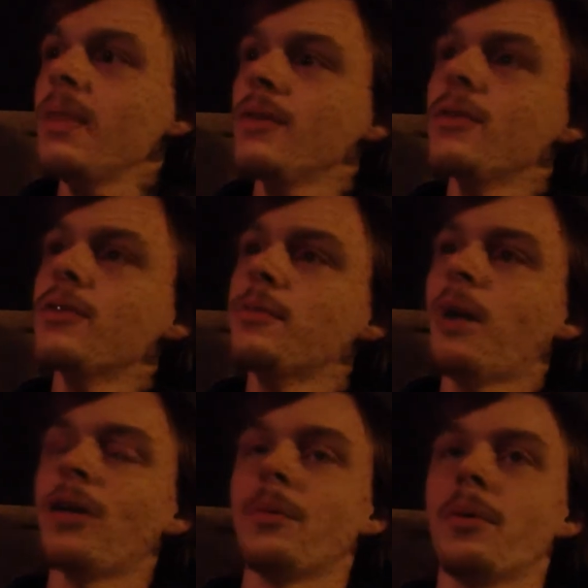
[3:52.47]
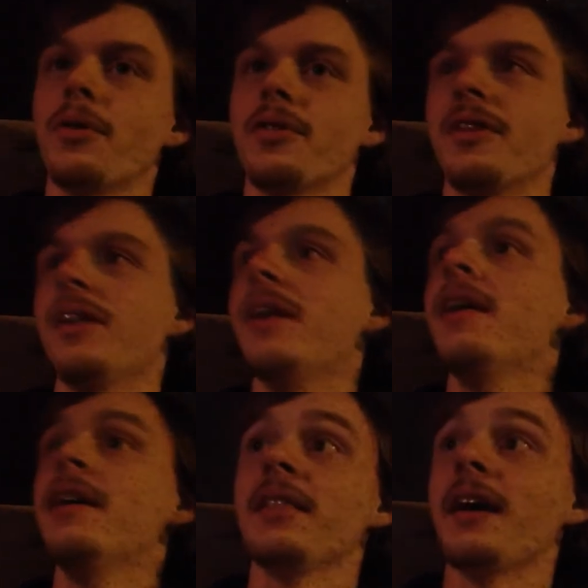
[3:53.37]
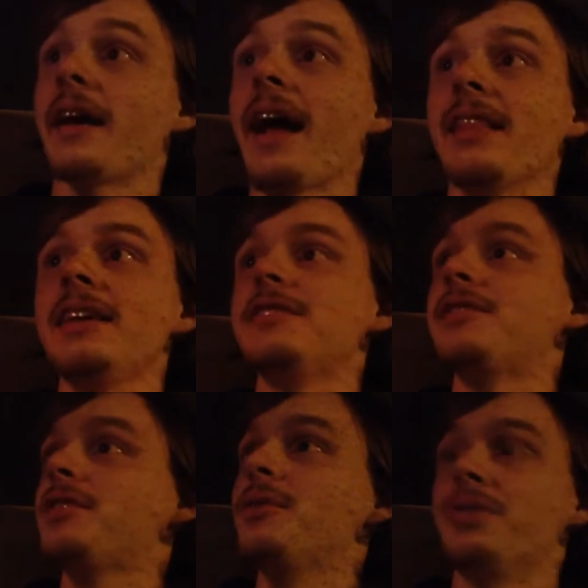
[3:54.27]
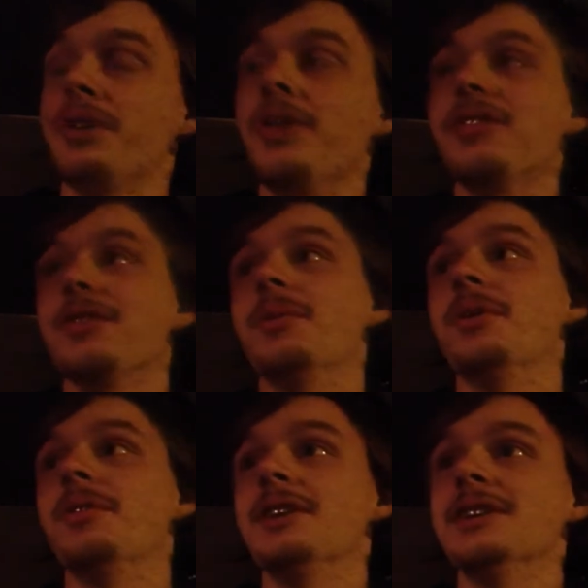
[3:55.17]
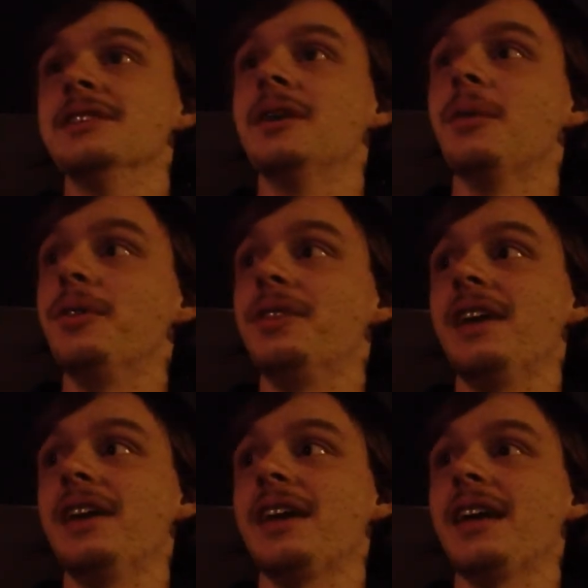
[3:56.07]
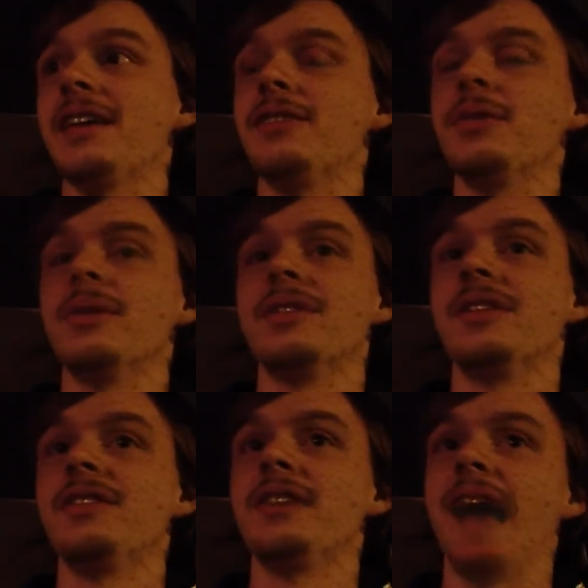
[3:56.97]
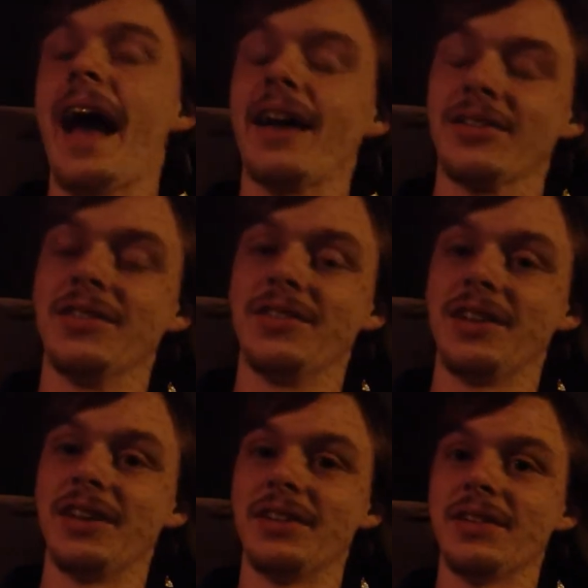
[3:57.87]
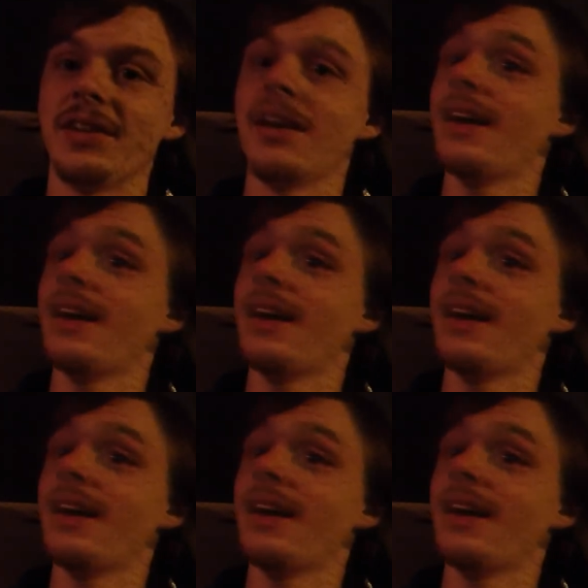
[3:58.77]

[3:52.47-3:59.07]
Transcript: So a smaller portion, like at least 2/3 of the movie, was dedicated to the cheesy action scenes.